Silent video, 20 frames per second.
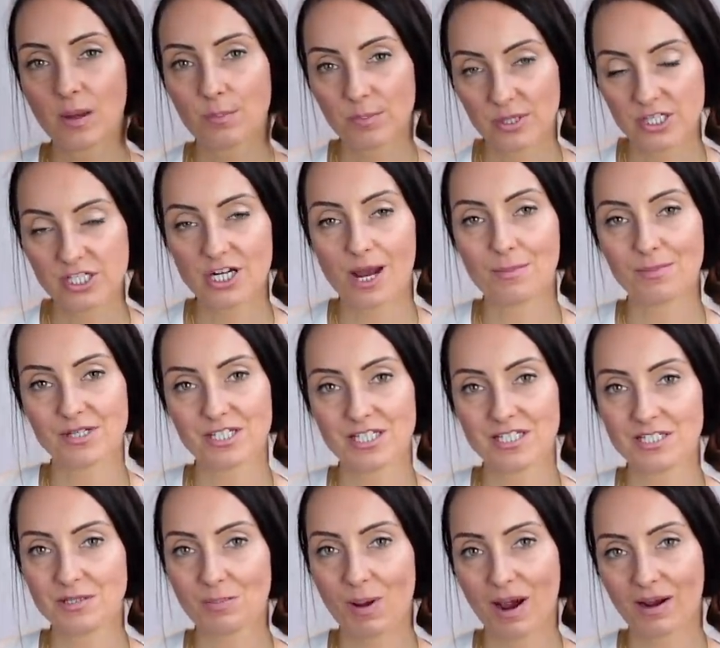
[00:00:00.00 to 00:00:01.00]
Pochette
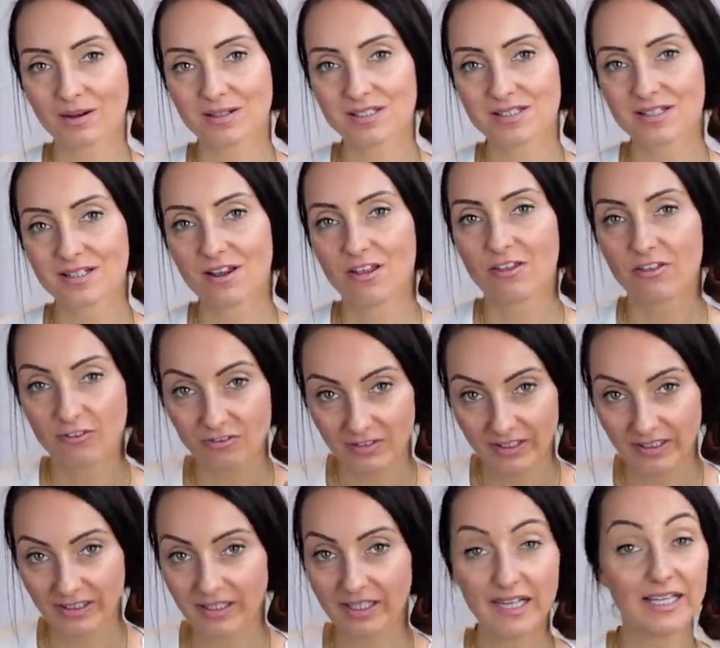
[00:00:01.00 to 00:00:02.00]
Matisse bags.
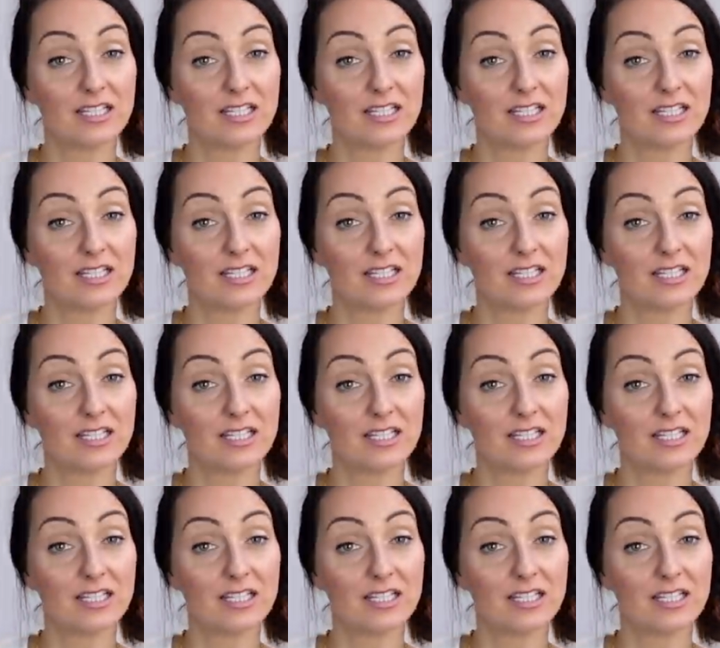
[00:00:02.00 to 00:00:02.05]
Three.